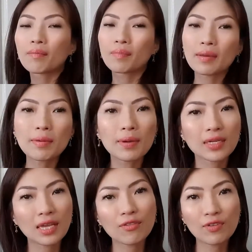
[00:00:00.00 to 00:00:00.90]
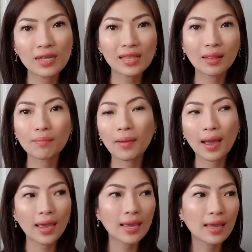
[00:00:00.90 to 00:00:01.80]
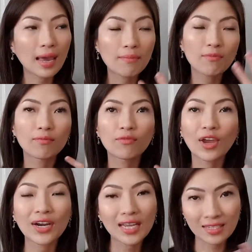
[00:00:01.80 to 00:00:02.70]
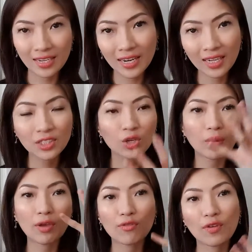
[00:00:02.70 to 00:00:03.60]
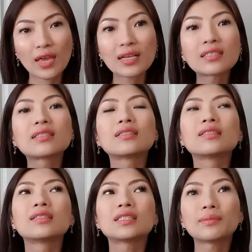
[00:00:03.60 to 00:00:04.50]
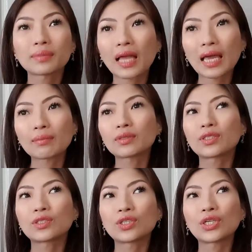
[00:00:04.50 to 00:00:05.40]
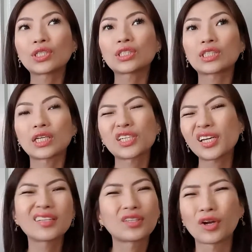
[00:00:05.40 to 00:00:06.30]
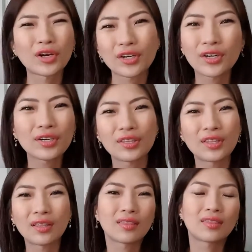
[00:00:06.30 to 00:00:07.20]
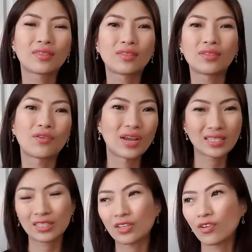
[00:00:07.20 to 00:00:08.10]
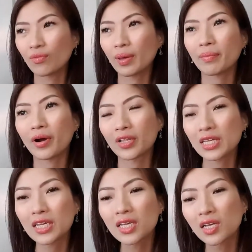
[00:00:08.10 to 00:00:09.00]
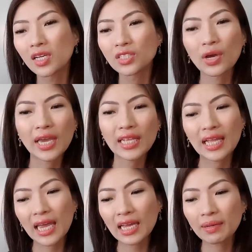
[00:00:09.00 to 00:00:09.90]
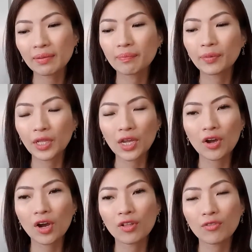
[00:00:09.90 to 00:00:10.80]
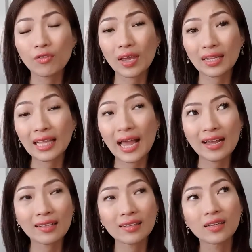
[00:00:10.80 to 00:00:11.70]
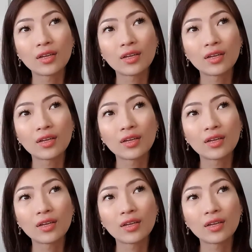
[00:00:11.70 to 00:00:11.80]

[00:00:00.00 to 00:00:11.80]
maybe because I feel that I'm very acidic, so my face sometimes turns a shade darker than the rest of my body. So I like putting on fake tan